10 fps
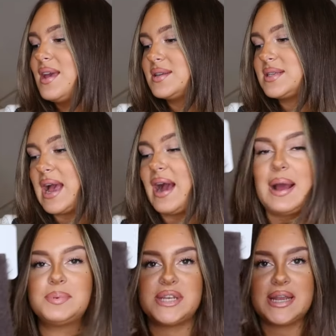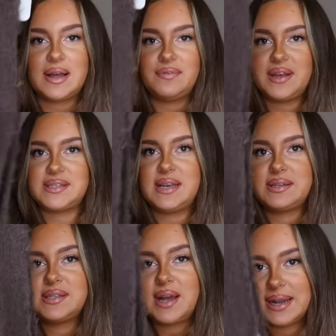So yeah, I absolutely love this.
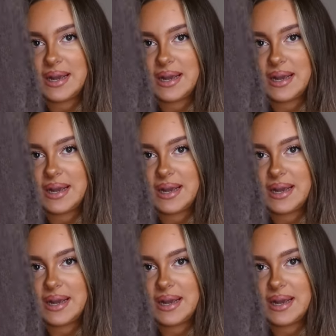It's stunning.